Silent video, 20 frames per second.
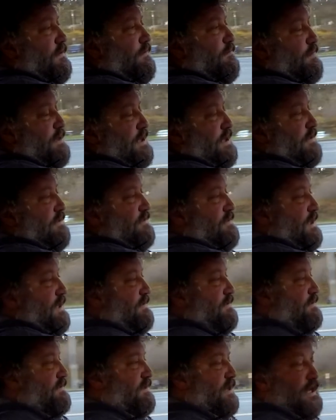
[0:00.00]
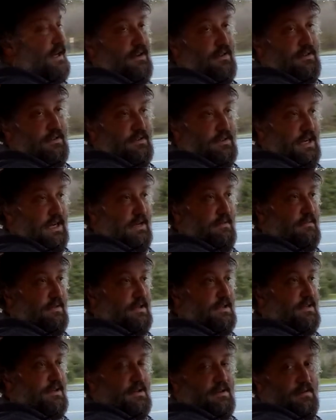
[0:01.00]
because that's kind of the time
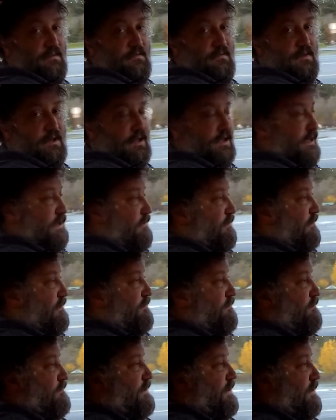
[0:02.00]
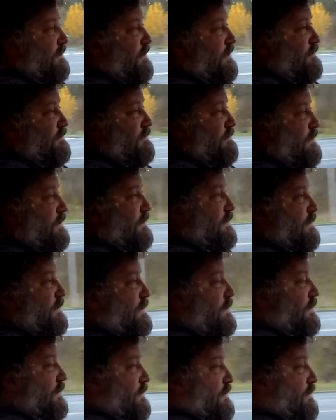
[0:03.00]
that you end up filling with cigarettes, right?